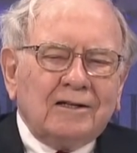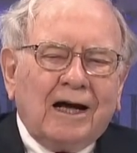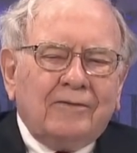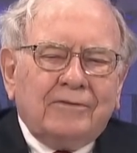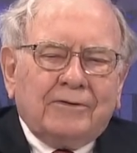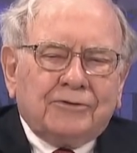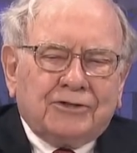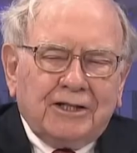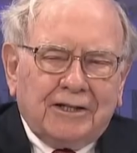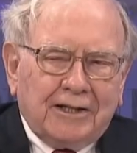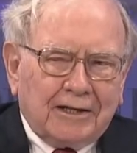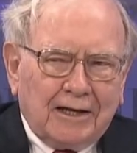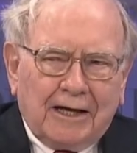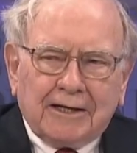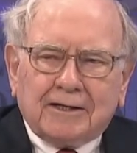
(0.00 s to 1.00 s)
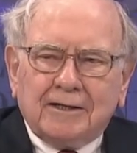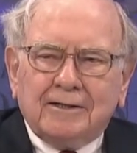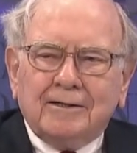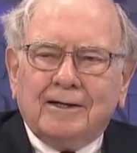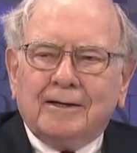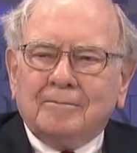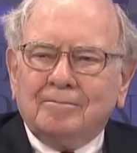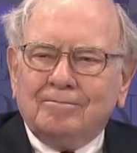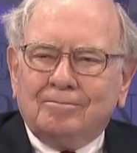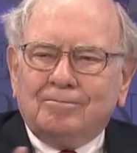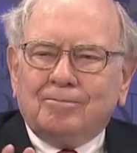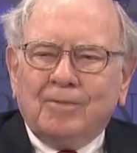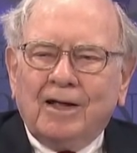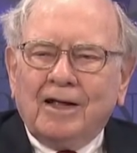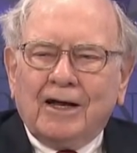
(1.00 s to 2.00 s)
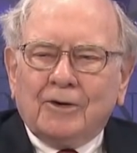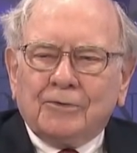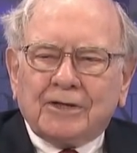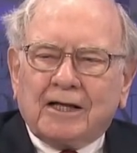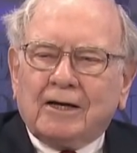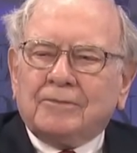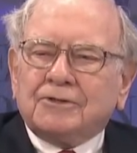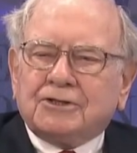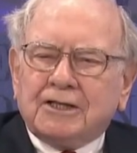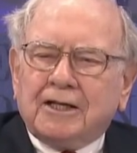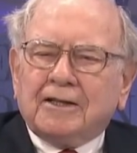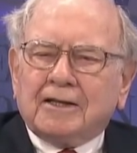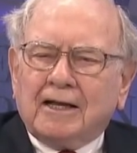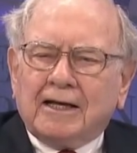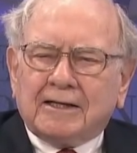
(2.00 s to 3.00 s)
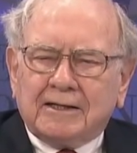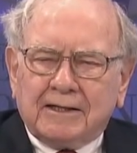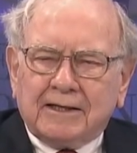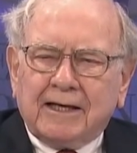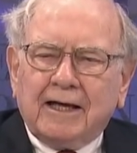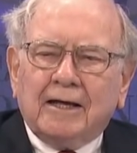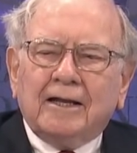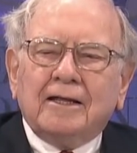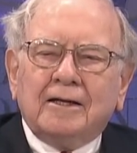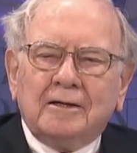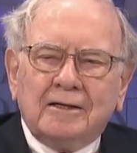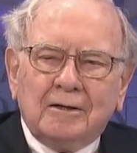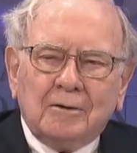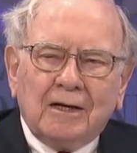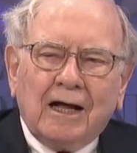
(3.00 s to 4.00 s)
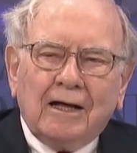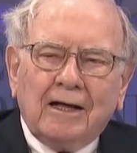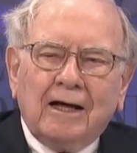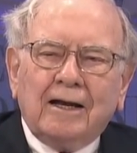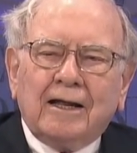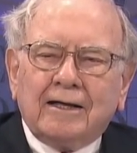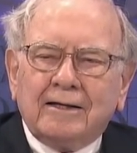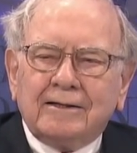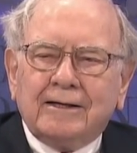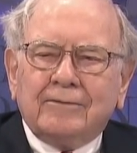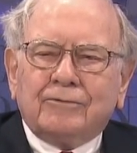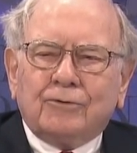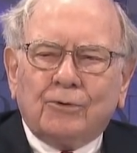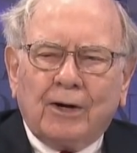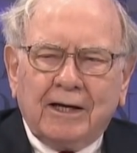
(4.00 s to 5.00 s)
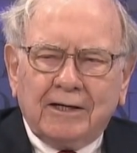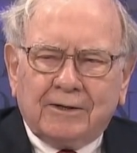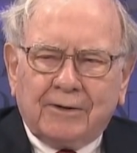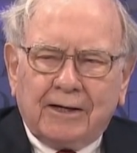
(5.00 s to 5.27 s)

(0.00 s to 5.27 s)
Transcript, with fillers: I've never seen anything like it. I don't think I'll ever see anything like it again. And, it, I, and I give great